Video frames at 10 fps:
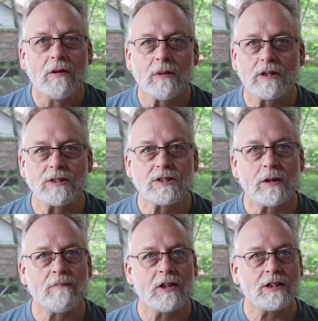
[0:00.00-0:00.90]
because
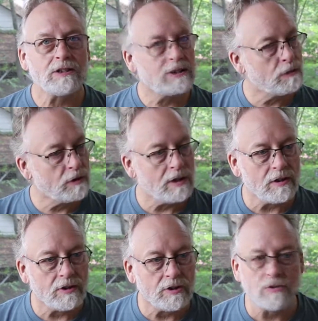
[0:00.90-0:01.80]
some things that were
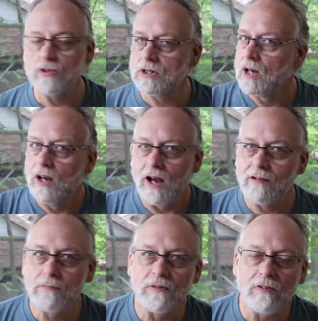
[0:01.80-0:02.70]
introduced
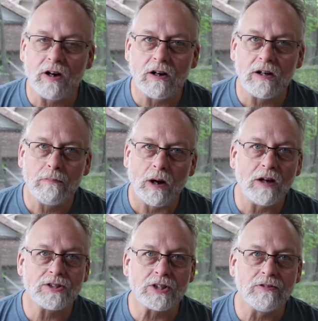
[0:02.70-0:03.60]
have been very
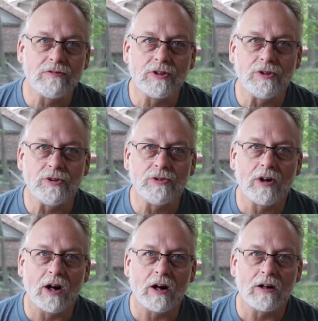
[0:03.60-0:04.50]
positive
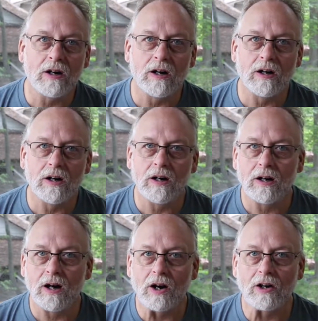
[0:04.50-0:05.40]
to our